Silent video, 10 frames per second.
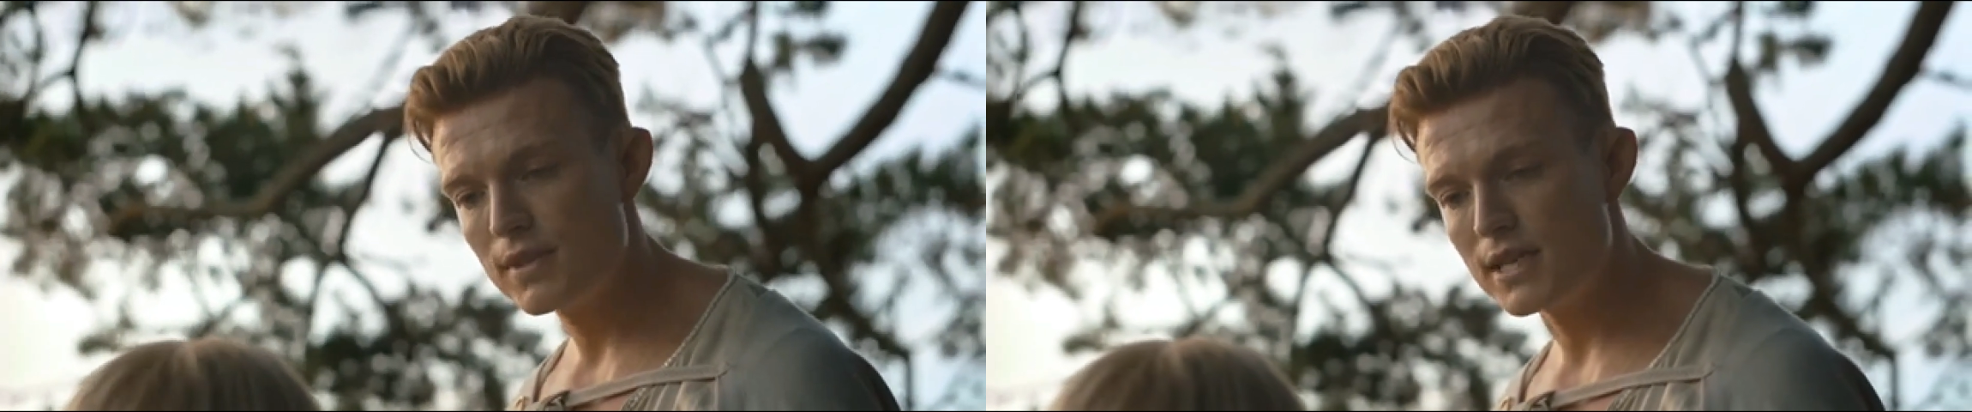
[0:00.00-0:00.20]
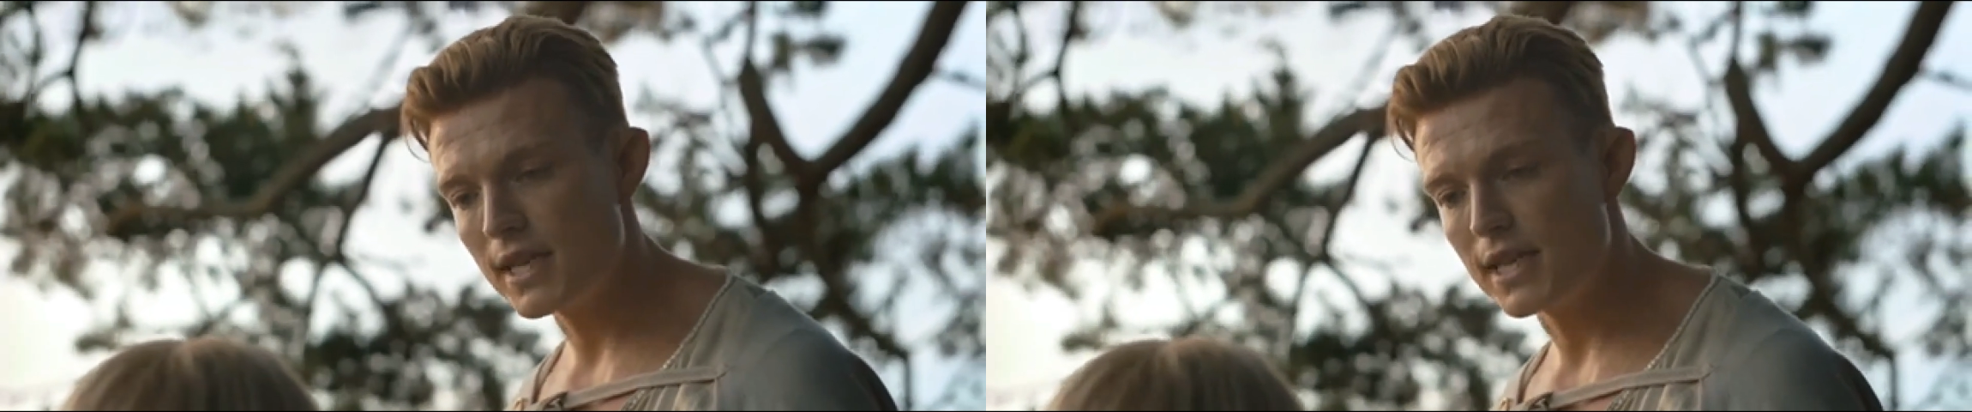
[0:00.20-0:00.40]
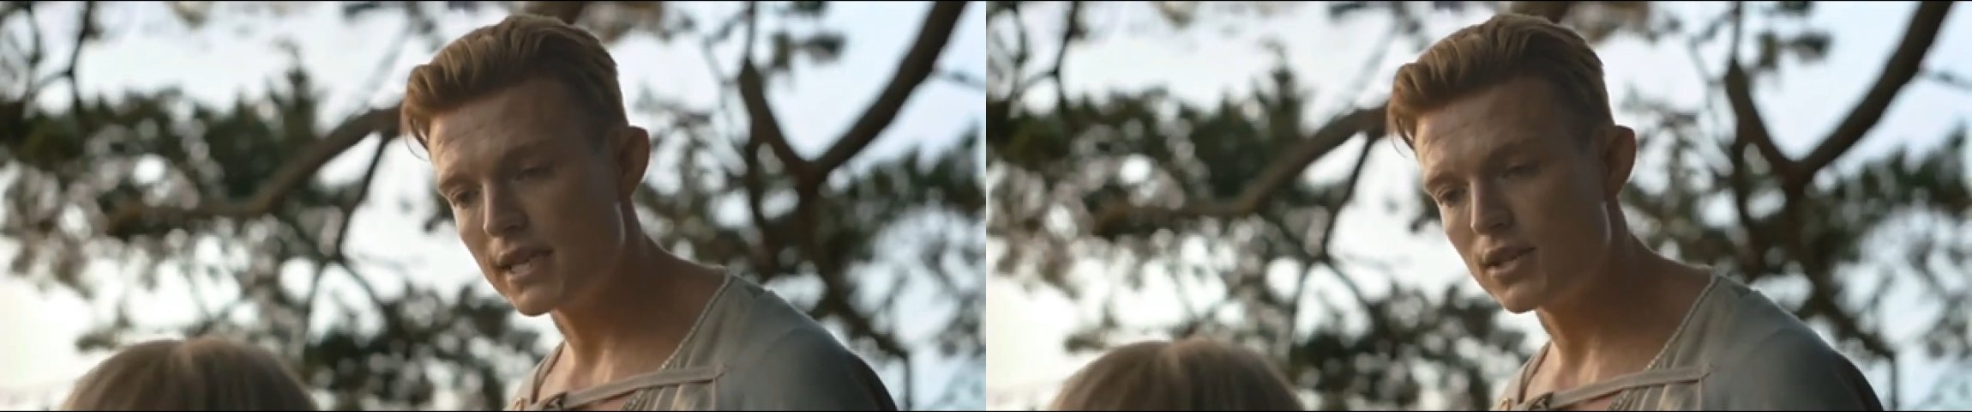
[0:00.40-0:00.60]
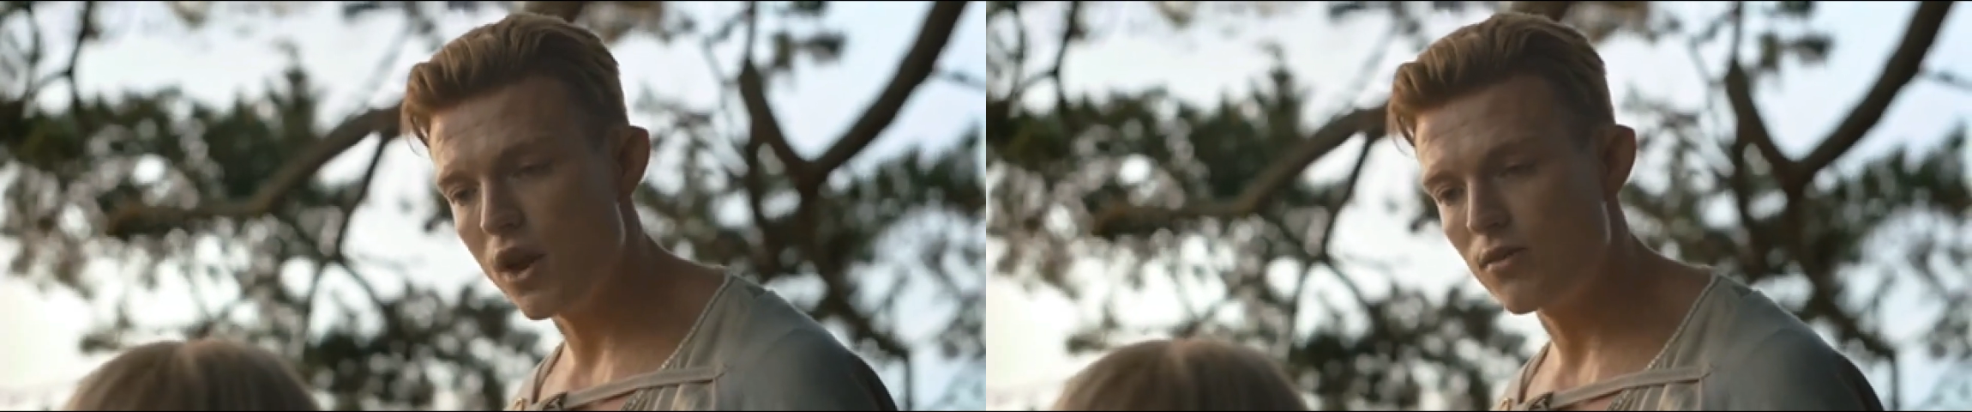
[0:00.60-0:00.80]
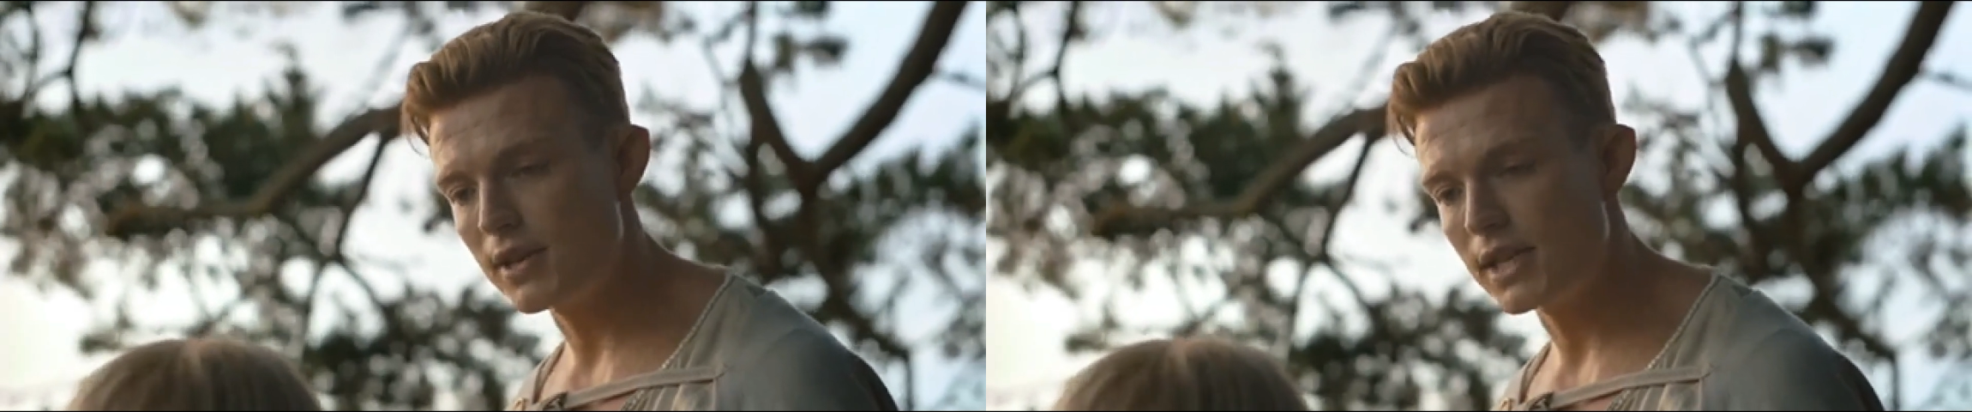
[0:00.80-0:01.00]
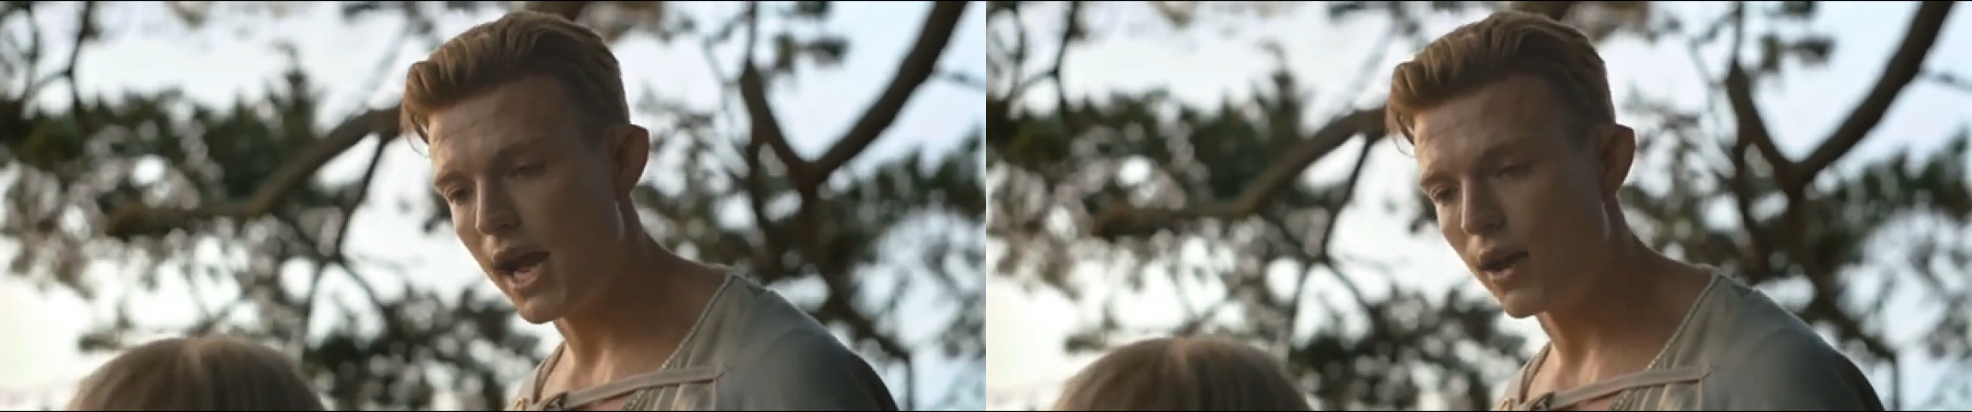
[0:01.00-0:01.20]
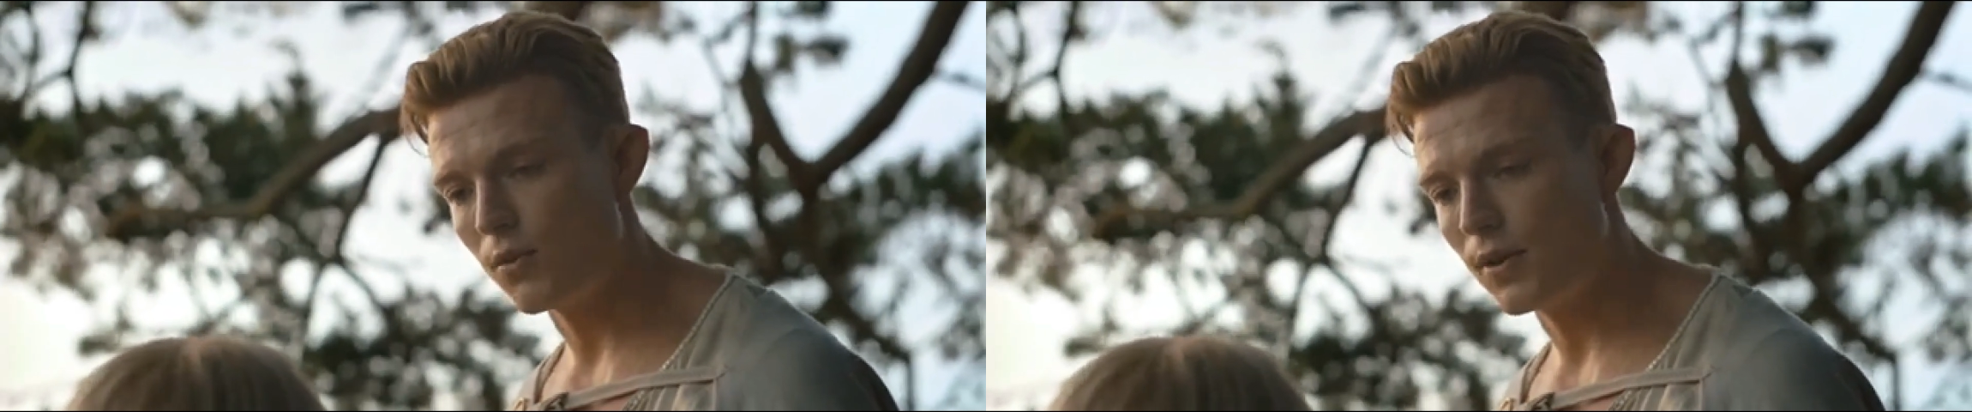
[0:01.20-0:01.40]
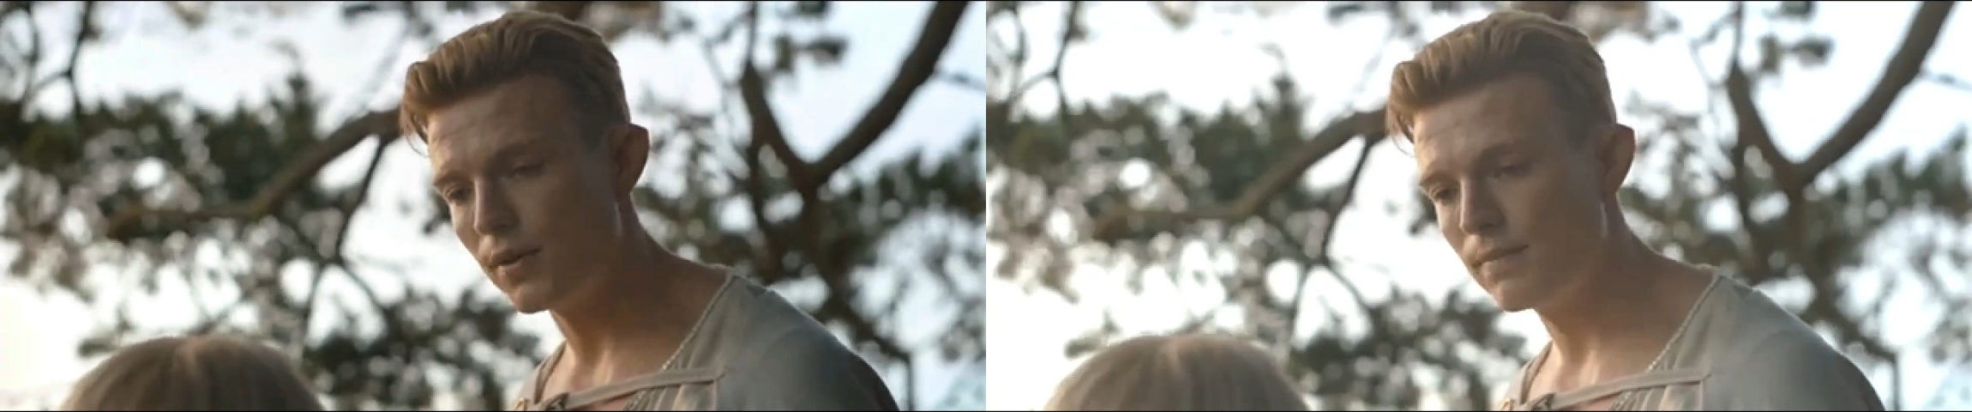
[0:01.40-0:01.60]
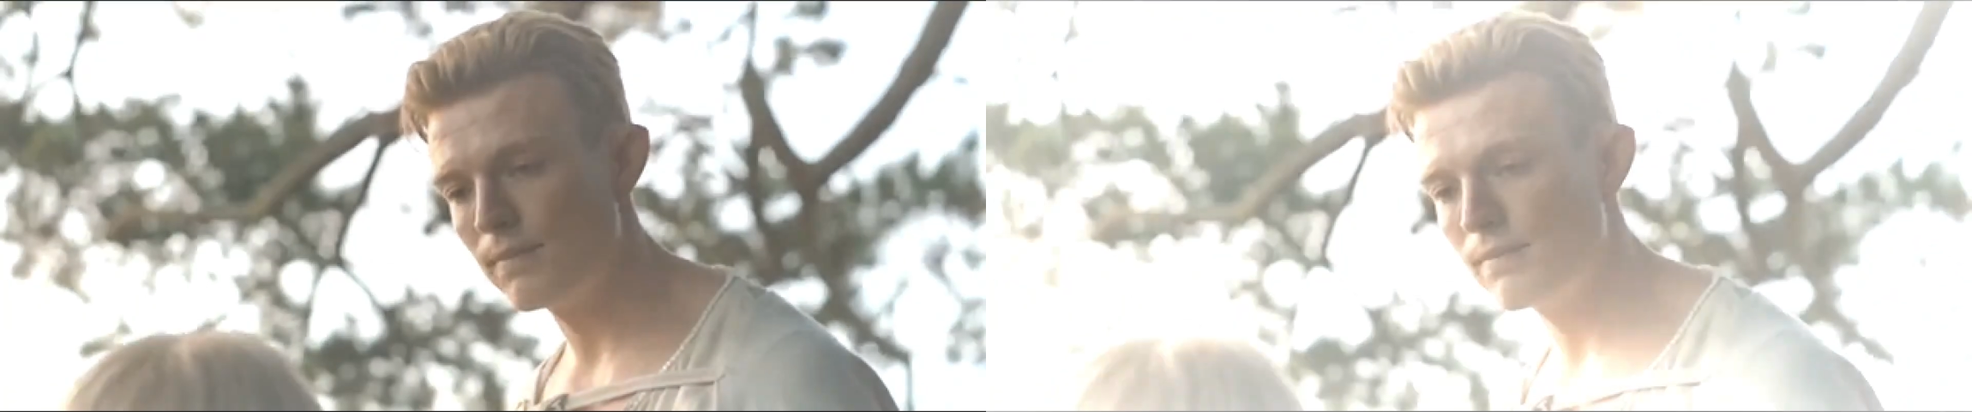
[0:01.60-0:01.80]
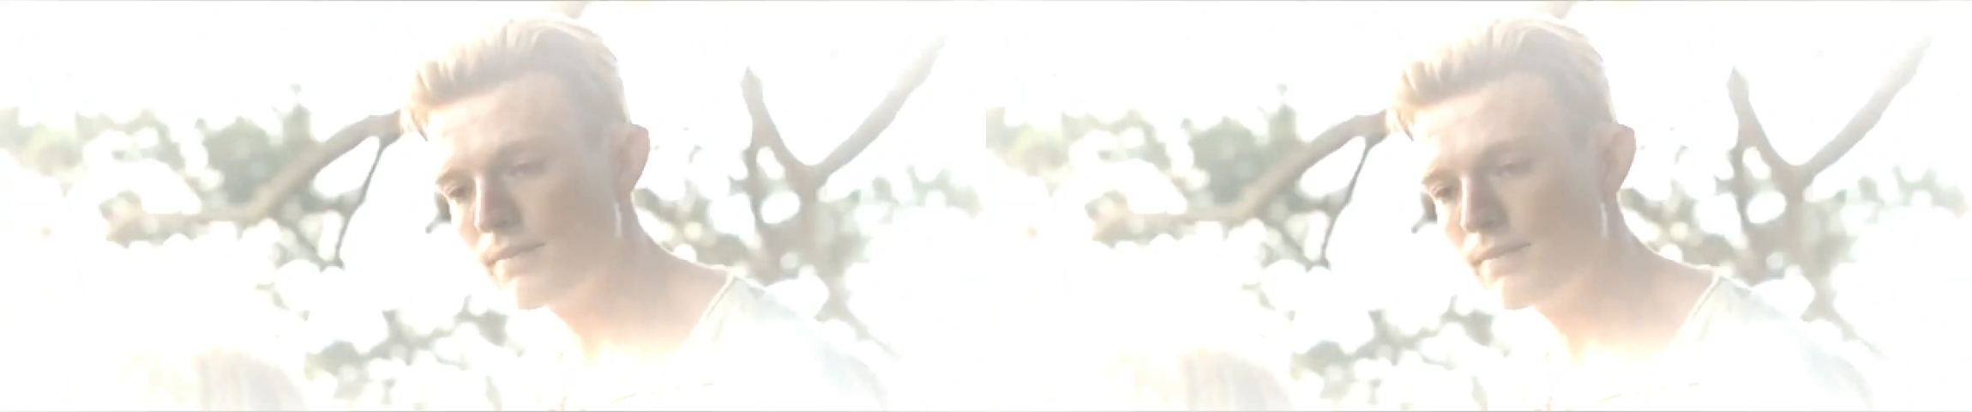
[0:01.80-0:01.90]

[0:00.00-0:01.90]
sees only downward.